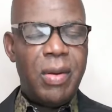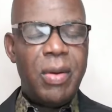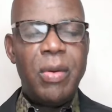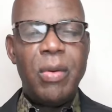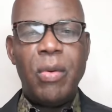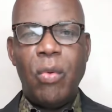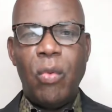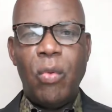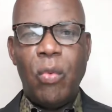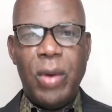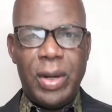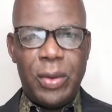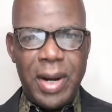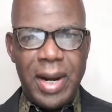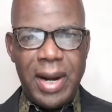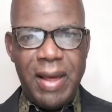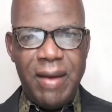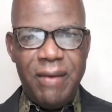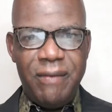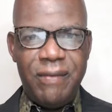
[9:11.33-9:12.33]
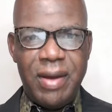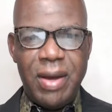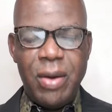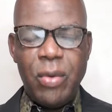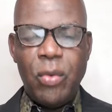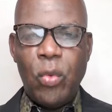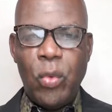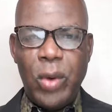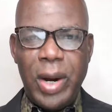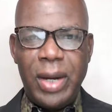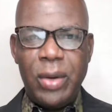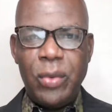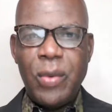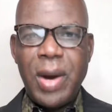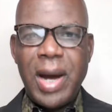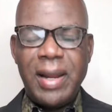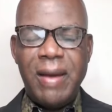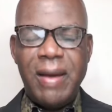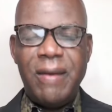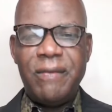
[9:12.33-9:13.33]
Wet
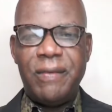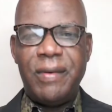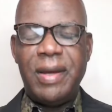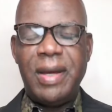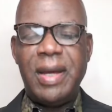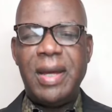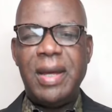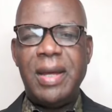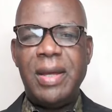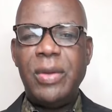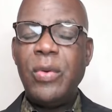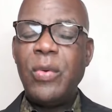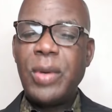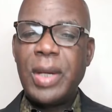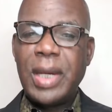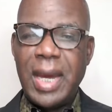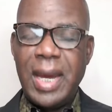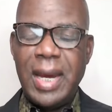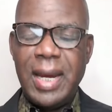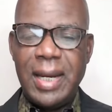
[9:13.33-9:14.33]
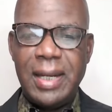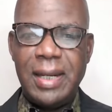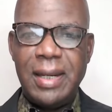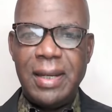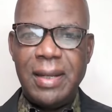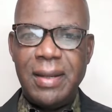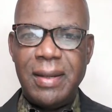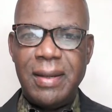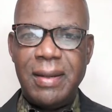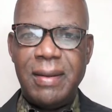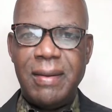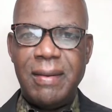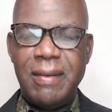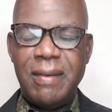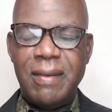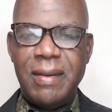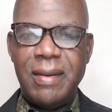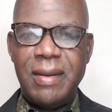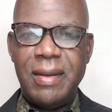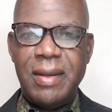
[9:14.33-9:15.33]
whatever you can
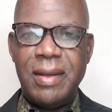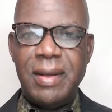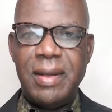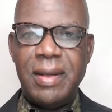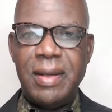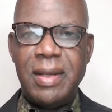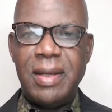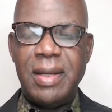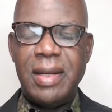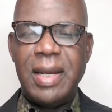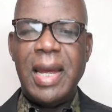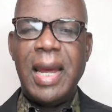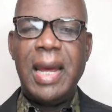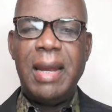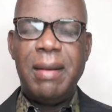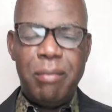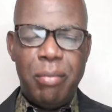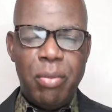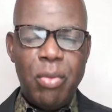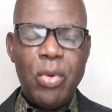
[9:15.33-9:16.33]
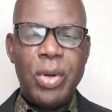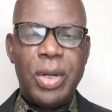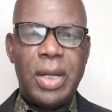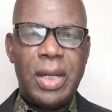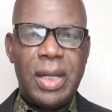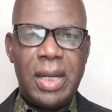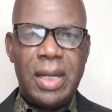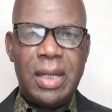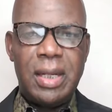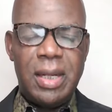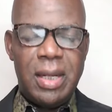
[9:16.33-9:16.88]
and put it